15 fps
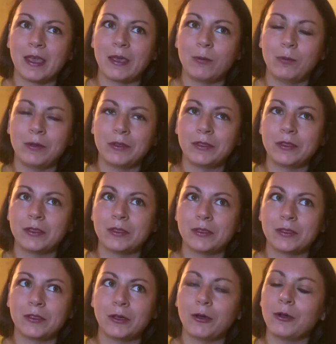with
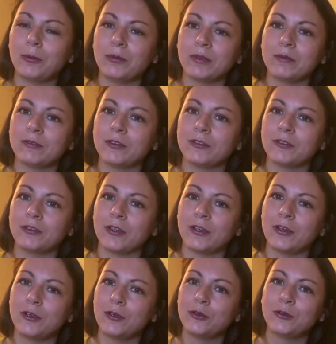the hopes of just
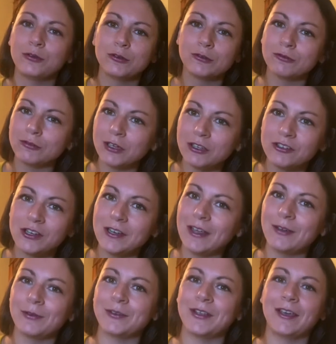reaching
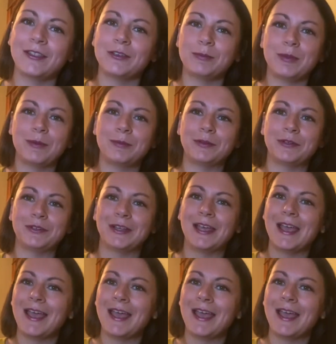out to other people.